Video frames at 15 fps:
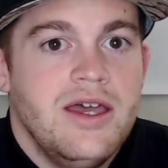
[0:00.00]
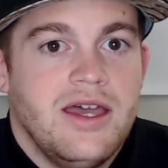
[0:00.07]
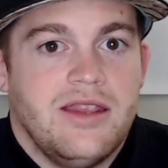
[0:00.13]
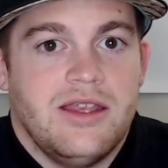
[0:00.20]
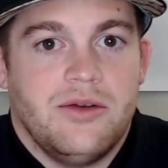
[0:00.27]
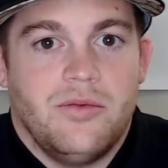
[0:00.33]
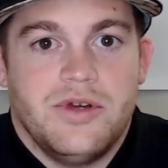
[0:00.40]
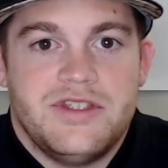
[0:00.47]

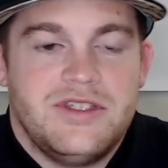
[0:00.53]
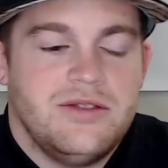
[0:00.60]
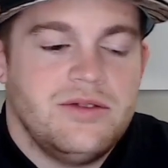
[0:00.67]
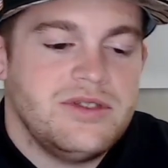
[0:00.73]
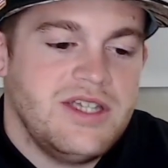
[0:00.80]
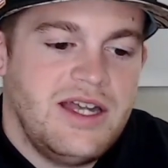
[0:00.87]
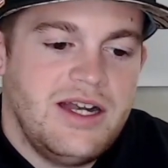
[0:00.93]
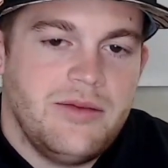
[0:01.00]
And then once you
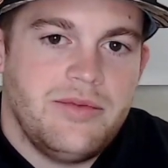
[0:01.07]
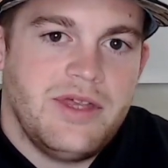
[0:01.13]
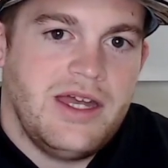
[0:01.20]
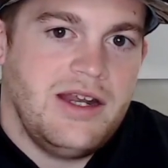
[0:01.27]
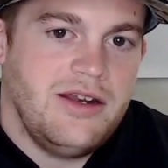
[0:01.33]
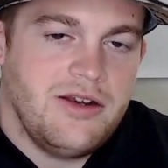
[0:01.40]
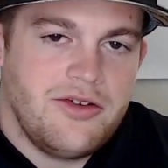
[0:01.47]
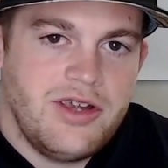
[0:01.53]
set up
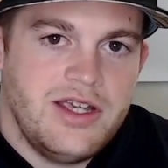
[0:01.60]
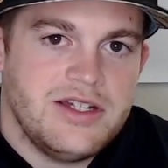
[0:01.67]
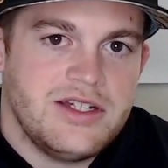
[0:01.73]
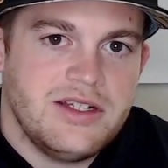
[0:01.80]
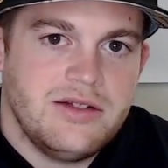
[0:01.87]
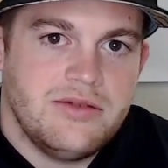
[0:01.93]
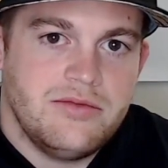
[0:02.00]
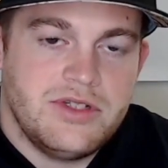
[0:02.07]
that
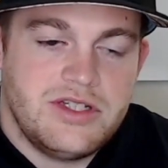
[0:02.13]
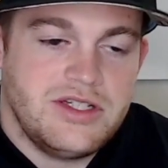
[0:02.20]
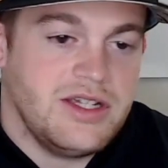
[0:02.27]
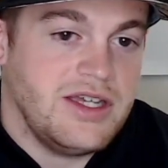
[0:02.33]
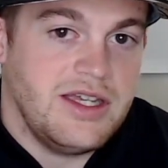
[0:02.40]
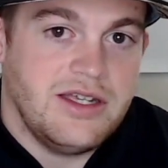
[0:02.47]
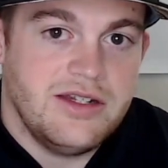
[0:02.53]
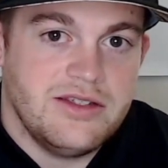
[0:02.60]
integration, which
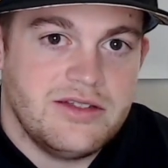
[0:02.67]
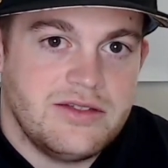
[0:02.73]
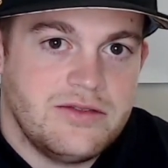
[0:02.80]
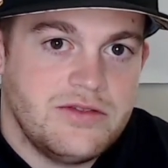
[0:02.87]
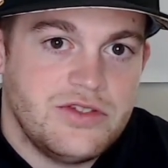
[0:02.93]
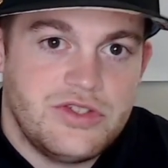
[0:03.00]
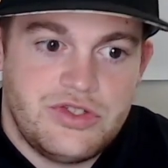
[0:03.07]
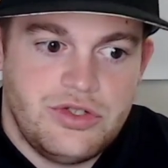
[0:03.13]
again is
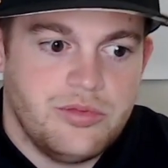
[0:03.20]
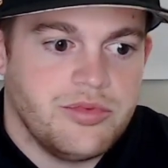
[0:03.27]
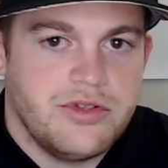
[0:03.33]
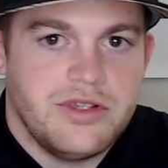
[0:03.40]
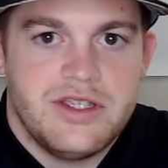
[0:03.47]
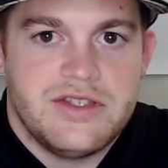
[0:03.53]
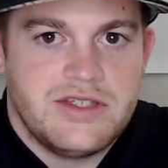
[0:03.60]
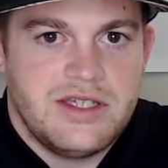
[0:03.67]
super
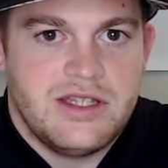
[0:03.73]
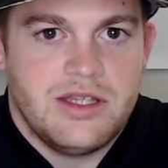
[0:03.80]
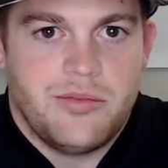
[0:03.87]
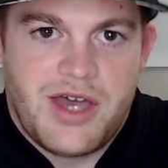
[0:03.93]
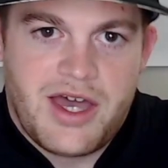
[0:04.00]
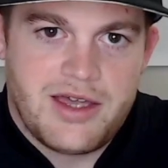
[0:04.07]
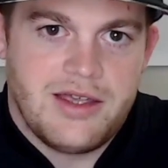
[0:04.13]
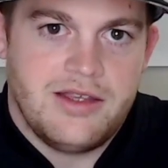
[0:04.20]
easy in the
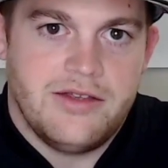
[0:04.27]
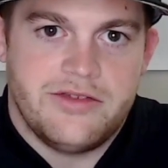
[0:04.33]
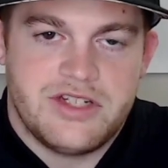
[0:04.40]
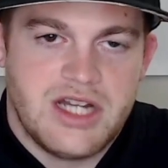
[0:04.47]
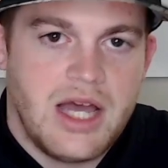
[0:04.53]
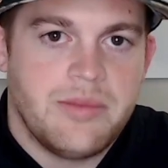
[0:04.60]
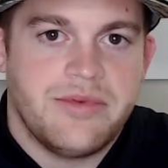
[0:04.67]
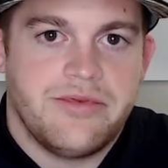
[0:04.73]
back end of
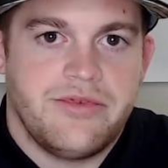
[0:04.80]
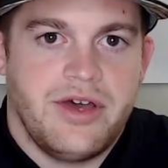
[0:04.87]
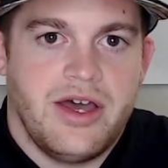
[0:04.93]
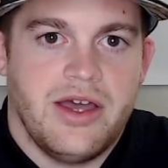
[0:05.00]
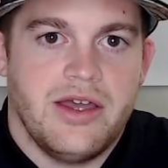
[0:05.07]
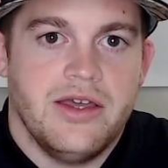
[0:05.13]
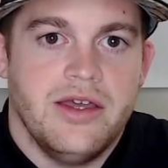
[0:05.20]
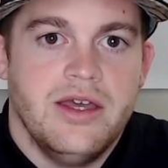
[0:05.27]

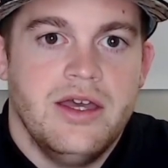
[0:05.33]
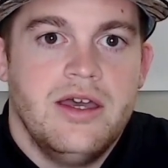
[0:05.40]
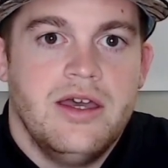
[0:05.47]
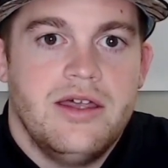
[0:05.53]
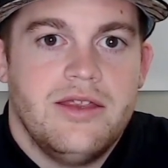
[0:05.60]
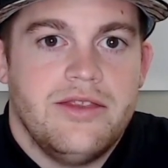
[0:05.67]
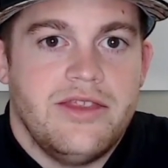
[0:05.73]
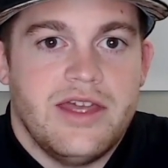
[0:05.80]
Shopify,
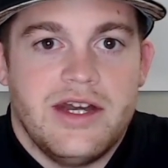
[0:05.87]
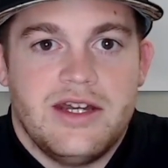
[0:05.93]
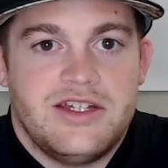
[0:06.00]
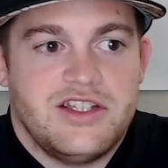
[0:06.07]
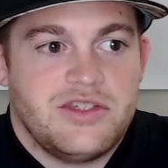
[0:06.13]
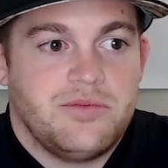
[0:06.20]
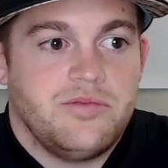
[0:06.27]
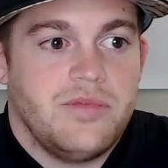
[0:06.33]
then it
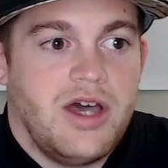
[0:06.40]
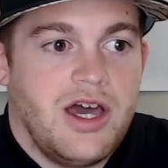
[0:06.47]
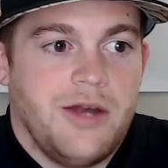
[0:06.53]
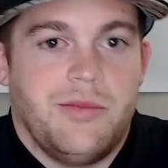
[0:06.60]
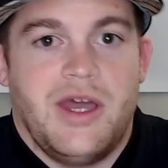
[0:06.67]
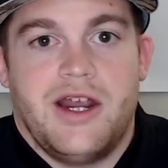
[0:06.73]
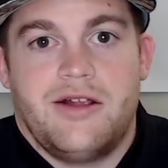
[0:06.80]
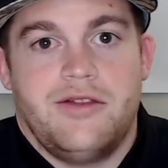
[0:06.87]
just
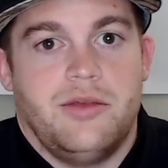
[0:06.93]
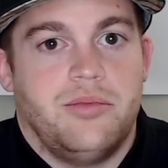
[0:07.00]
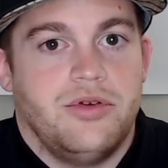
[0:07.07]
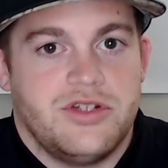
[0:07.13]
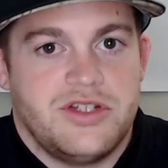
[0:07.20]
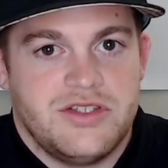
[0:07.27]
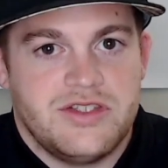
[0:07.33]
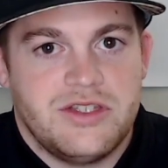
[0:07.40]
automatically
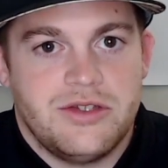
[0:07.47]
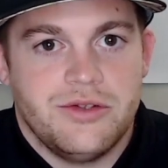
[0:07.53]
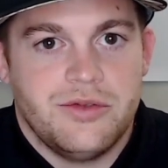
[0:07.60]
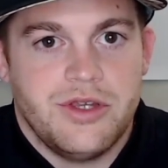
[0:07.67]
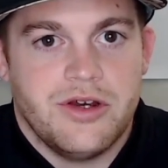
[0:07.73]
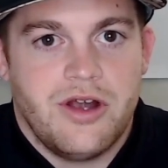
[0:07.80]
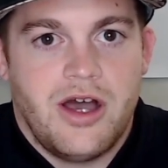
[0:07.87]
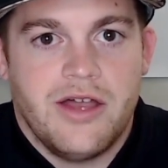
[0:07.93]
pushes to
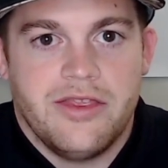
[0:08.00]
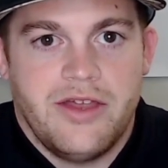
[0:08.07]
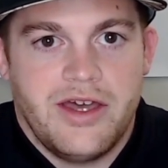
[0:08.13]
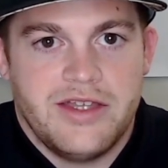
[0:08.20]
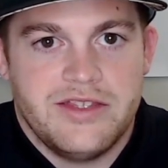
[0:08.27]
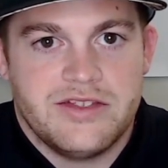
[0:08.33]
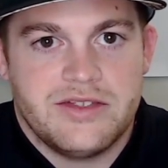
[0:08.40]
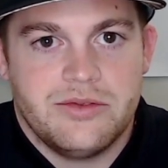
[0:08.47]
your
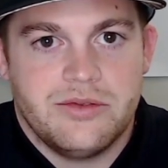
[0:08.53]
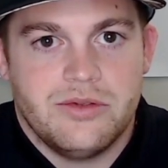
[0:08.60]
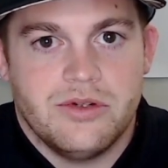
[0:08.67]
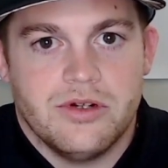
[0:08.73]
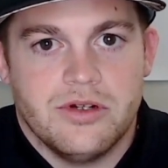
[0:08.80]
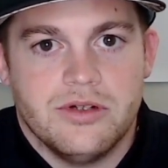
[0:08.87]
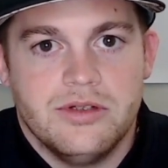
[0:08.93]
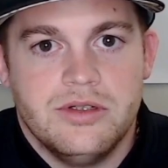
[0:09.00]
online
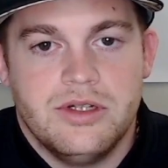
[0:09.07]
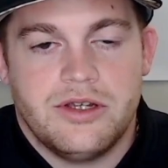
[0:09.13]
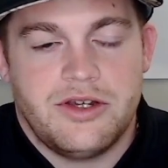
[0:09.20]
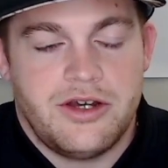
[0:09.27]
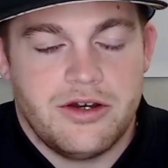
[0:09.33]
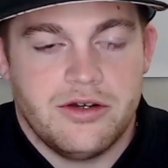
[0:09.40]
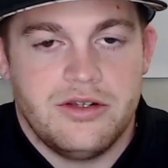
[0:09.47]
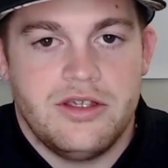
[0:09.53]
store or
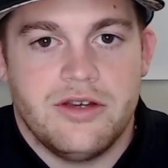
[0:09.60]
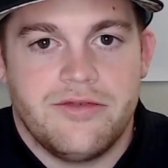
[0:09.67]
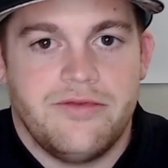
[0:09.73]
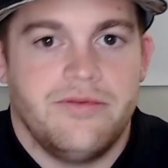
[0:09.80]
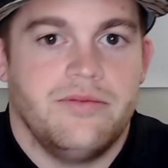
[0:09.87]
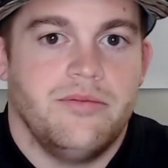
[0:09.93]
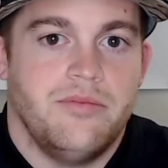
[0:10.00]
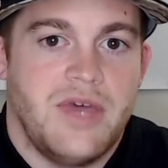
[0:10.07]
your
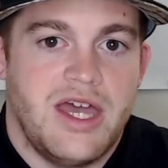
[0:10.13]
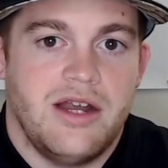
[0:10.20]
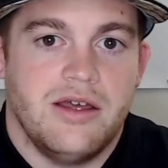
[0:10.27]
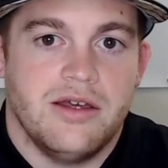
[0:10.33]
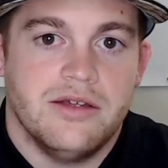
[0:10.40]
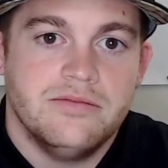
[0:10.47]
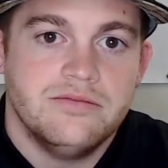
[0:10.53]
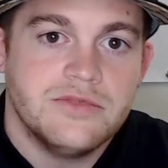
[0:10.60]

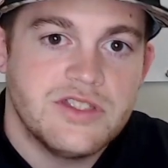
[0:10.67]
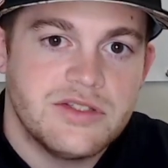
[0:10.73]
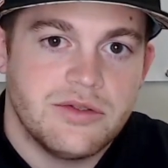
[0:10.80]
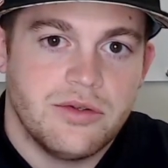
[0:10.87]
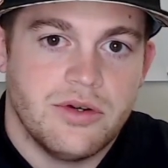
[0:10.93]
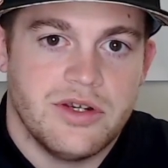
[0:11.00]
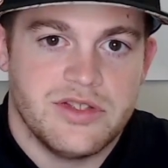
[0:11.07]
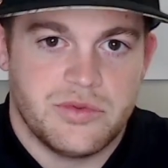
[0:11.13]
Meta
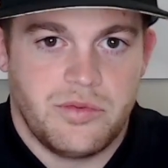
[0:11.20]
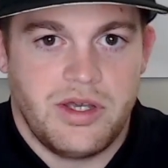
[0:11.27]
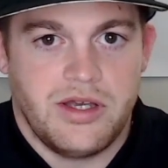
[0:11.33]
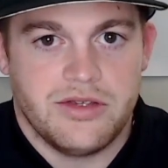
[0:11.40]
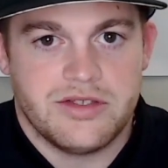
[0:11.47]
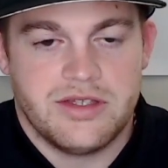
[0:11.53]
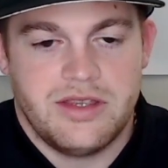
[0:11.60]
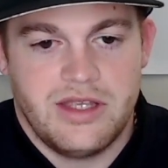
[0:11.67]
store as
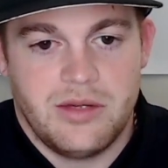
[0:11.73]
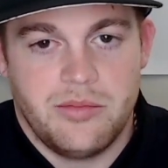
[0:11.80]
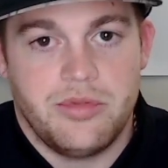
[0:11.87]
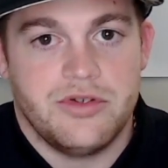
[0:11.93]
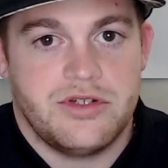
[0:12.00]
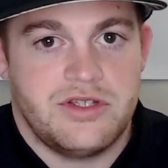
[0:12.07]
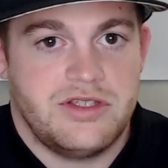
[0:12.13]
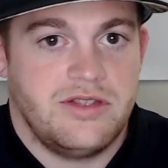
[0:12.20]
well. So then it
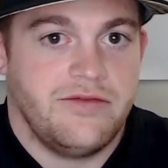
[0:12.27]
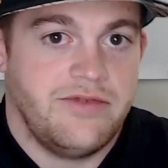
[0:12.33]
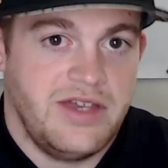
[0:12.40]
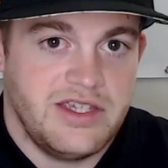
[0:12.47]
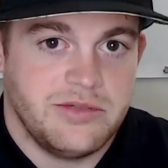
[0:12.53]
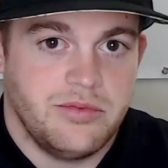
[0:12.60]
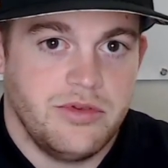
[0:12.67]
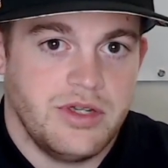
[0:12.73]
pushes to
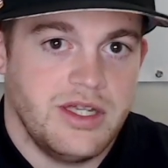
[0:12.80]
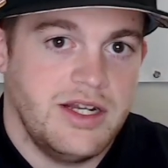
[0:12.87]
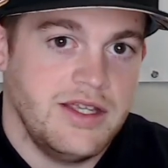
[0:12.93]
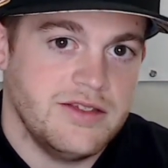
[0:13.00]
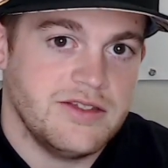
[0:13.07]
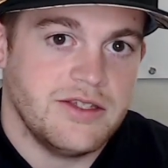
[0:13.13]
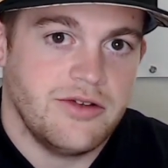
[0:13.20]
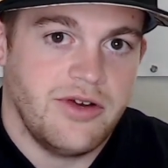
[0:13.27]
Facebook and
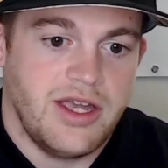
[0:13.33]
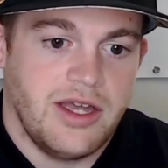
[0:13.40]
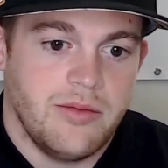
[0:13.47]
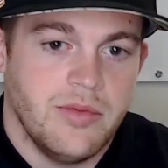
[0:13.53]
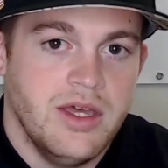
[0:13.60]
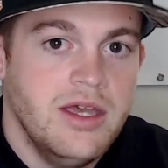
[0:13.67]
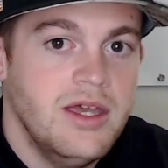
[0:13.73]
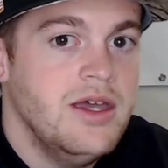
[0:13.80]
Instagram.